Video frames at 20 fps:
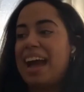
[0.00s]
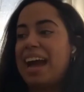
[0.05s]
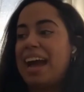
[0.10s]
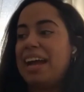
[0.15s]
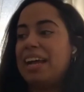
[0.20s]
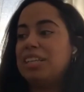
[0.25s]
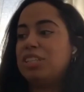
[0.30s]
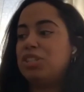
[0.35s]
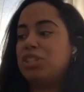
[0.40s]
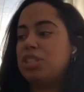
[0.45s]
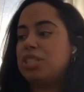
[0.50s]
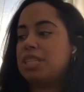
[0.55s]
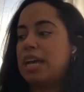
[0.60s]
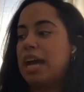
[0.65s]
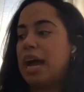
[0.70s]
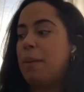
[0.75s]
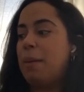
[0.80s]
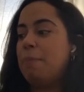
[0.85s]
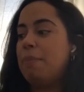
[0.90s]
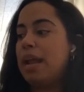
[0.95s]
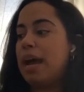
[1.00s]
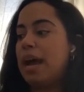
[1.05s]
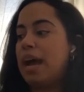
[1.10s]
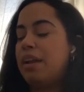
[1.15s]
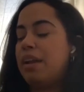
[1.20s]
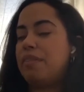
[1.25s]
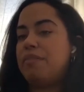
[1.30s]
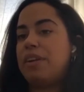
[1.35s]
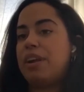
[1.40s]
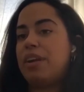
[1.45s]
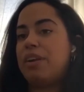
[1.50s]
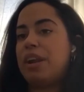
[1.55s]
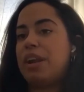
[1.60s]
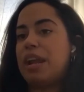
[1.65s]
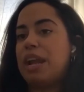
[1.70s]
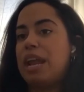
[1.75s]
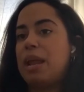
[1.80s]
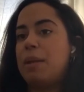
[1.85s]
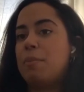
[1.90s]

I just, I'm not a very